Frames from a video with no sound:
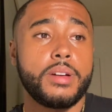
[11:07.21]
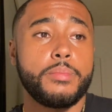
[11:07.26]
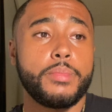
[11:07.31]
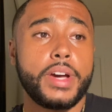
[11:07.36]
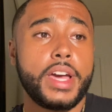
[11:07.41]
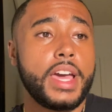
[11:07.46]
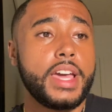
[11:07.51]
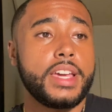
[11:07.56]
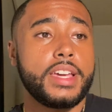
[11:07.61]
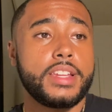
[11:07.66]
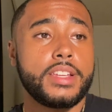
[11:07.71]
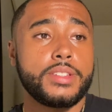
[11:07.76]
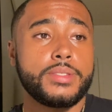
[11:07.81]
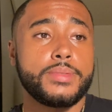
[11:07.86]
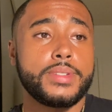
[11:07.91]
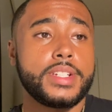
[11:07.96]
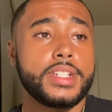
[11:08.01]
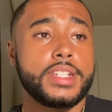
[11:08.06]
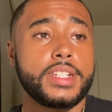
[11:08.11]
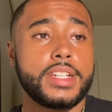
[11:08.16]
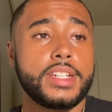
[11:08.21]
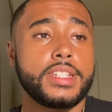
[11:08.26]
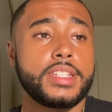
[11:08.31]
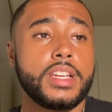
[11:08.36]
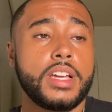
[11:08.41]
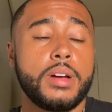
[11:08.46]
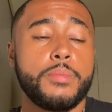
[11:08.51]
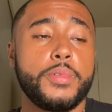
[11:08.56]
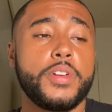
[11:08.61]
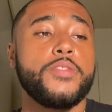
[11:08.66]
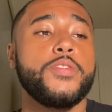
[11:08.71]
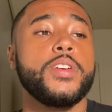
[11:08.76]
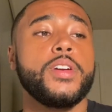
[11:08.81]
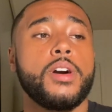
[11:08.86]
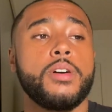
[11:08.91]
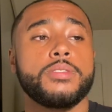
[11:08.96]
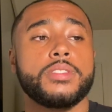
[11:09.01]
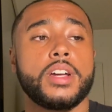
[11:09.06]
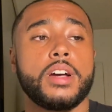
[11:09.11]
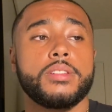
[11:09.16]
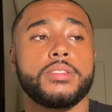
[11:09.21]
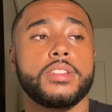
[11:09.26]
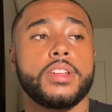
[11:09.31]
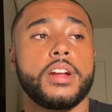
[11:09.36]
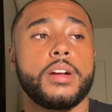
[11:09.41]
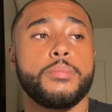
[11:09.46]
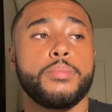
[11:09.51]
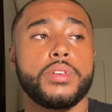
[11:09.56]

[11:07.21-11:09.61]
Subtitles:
But hey, it is what it is. But if he goes out there,